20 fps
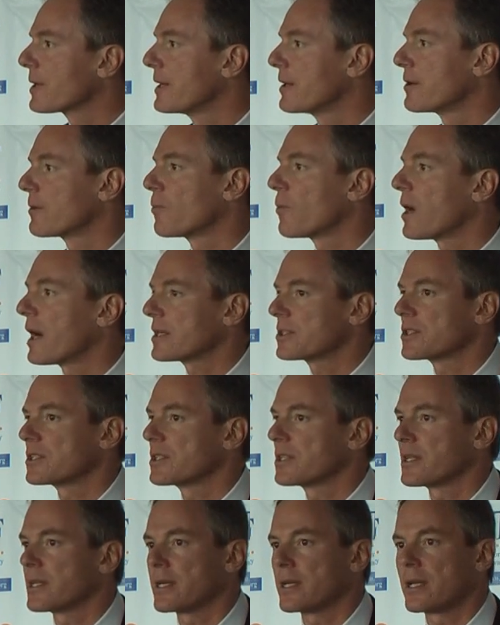here in
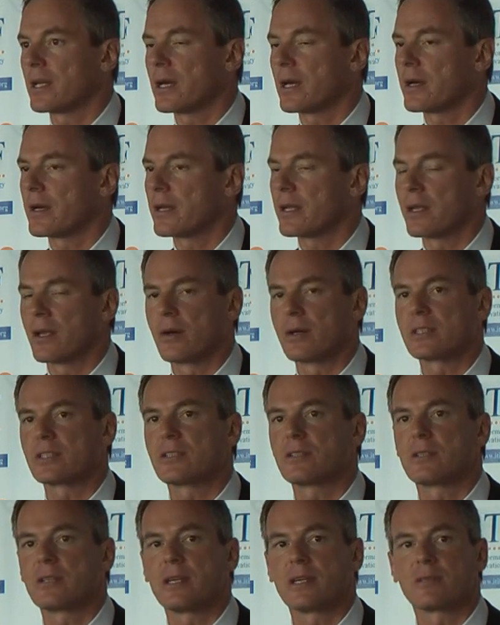Washington,
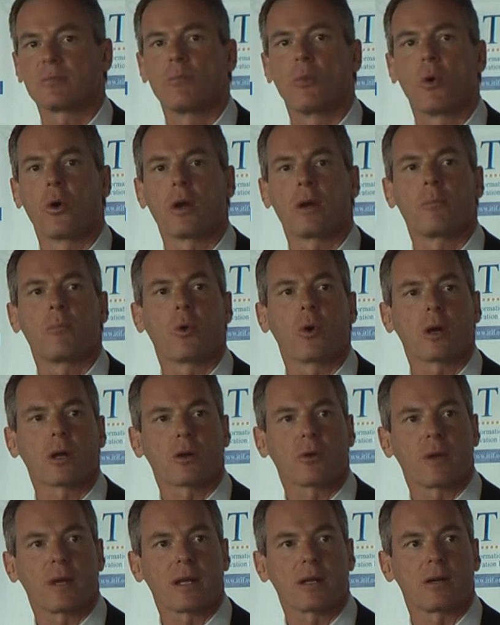it's more and more
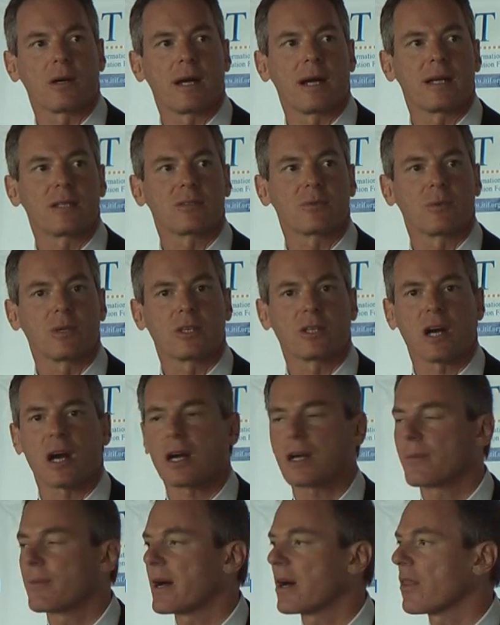critical as we
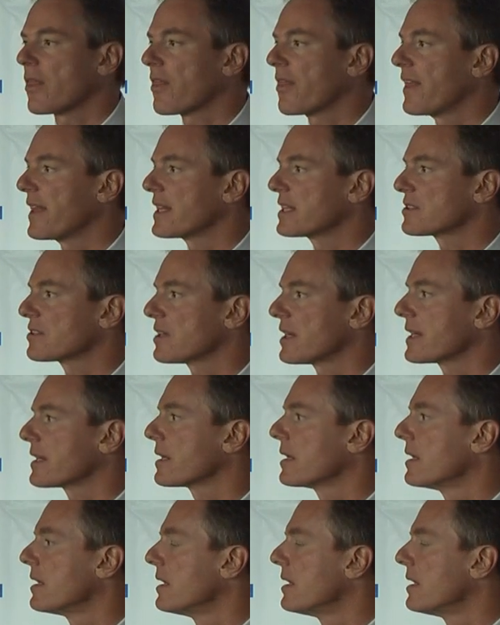talk about things like